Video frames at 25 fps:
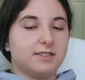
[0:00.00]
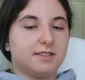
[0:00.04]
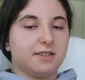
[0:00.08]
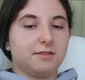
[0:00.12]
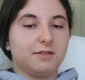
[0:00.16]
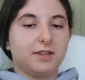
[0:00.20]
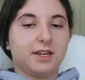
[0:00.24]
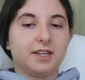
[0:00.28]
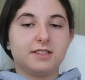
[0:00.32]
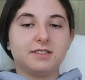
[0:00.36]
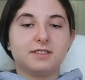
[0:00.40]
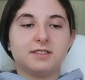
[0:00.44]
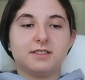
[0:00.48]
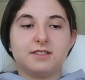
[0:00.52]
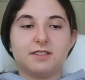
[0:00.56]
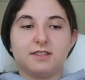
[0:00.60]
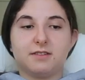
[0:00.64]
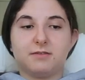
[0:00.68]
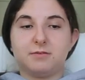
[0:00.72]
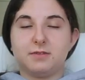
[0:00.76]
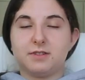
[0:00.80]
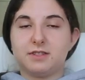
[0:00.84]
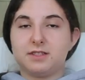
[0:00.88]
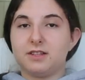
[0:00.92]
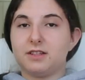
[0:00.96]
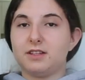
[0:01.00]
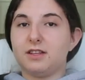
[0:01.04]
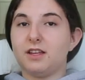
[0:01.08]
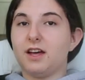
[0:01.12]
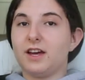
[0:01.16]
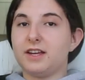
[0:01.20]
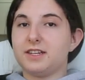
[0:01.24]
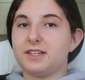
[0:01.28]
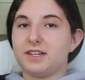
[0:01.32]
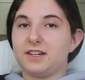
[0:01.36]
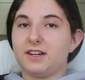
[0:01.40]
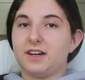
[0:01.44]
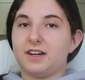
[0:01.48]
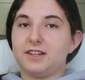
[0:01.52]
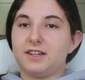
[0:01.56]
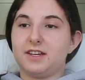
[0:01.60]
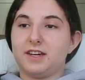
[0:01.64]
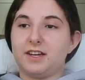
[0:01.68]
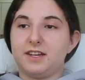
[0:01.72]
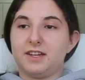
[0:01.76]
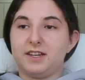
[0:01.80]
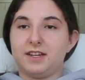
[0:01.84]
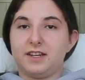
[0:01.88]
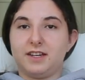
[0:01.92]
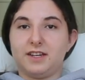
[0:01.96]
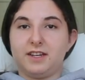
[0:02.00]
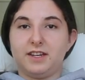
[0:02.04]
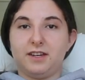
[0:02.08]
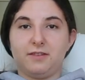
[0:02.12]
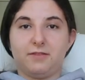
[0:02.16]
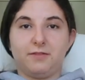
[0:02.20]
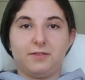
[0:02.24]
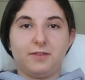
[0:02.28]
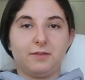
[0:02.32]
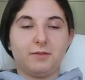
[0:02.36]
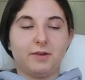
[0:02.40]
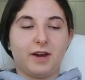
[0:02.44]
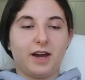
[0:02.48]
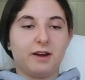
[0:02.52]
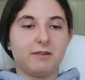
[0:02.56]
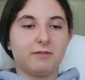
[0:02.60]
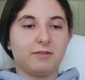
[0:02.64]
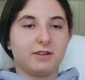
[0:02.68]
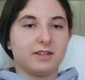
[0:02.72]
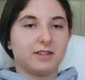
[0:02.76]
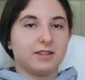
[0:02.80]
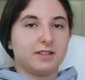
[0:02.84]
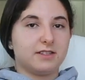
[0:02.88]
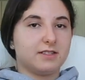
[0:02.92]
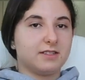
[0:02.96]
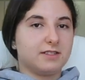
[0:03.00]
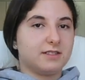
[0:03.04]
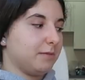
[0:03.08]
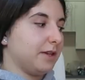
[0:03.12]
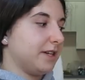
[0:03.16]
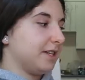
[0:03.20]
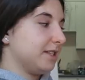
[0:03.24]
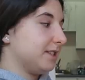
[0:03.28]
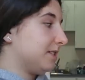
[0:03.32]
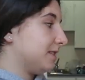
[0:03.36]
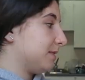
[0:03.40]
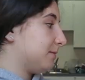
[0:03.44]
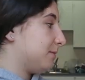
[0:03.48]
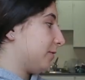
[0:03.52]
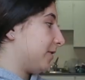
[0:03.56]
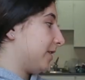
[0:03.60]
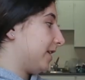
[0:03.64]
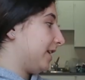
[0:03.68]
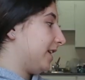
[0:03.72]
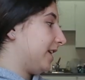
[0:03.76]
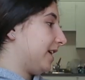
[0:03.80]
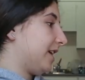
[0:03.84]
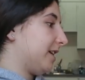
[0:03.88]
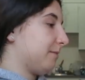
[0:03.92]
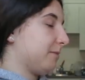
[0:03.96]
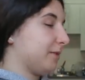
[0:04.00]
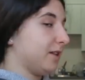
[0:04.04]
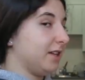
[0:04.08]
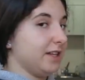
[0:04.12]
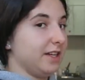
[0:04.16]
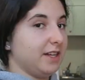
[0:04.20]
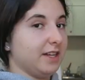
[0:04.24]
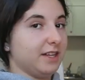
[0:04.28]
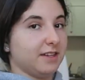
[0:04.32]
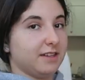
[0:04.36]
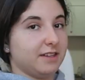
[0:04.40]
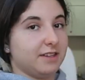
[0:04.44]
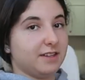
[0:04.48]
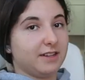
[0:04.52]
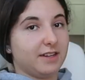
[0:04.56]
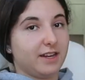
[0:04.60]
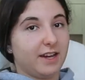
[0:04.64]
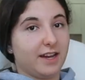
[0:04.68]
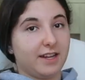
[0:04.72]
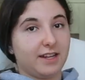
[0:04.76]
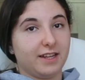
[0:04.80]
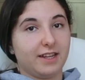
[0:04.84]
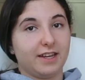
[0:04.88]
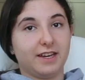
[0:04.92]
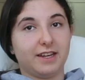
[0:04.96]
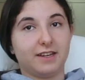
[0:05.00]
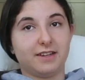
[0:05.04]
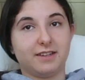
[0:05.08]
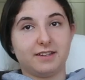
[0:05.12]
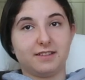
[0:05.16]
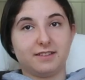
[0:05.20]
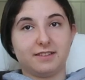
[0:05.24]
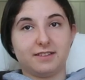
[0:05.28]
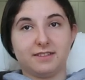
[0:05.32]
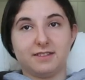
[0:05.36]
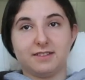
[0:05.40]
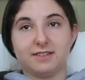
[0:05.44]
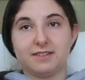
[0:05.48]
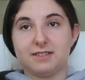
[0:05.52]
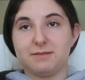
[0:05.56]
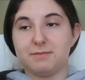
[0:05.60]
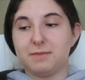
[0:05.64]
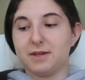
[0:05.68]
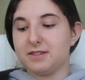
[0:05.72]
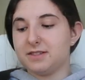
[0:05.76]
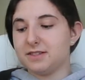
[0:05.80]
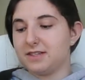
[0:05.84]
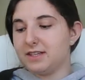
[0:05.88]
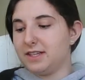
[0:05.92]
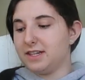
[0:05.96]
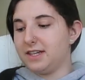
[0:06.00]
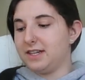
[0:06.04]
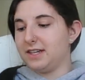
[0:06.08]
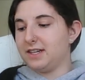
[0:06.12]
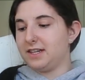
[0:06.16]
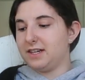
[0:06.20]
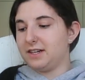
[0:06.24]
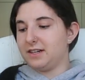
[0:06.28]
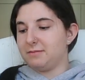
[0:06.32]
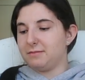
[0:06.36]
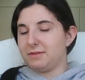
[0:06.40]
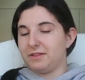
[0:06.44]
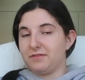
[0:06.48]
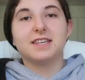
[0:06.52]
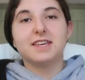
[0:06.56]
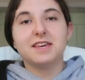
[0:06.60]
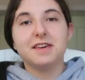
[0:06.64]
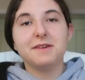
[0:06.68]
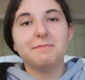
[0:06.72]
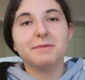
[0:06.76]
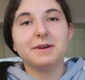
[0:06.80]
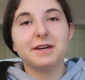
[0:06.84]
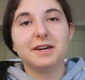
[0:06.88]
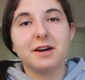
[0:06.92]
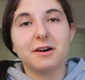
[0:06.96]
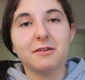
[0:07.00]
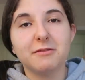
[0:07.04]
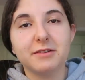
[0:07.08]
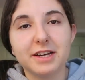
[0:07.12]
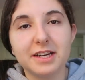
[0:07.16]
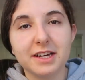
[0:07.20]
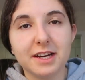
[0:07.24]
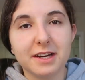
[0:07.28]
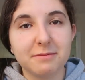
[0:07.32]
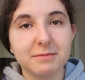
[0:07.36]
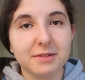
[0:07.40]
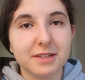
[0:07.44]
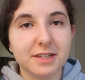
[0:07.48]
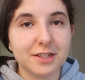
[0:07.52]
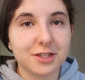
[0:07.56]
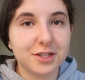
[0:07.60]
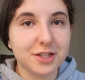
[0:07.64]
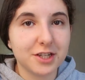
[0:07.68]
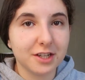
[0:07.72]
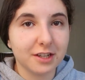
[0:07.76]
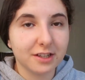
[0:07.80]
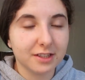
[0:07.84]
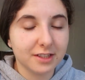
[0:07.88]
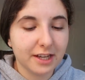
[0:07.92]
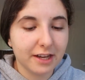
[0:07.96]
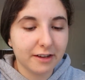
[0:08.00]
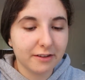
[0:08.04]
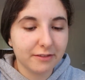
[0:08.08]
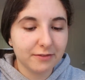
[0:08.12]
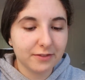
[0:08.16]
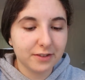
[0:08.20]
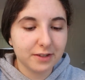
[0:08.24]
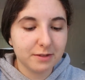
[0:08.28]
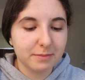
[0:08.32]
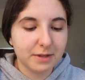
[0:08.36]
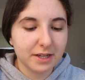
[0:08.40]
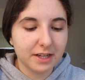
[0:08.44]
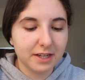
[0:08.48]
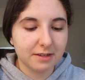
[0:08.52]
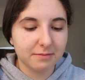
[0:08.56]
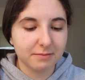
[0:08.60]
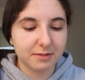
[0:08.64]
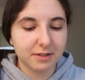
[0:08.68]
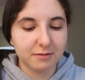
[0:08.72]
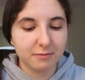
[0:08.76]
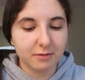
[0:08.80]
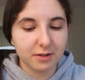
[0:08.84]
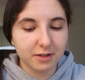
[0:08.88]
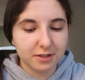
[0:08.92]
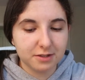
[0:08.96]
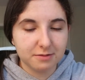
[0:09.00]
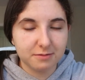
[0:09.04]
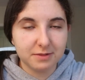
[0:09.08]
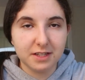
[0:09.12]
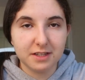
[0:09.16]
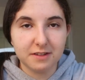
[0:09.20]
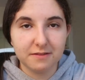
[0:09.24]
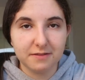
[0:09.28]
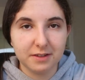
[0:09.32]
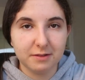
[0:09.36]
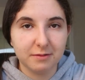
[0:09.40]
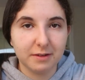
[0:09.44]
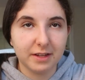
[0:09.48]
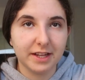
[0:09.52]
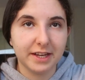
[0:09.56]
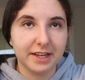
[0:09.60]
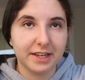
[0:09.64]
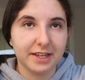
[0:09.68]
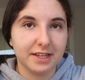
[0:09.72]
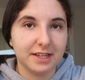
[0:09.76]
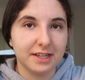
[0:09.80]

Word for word: So that was a lot I got done in a few hours. The place is pretty damn clean and like smells clean in here. Let's keep it going. I'm gonna chill now for a bit. I'm gonna watch some TV while I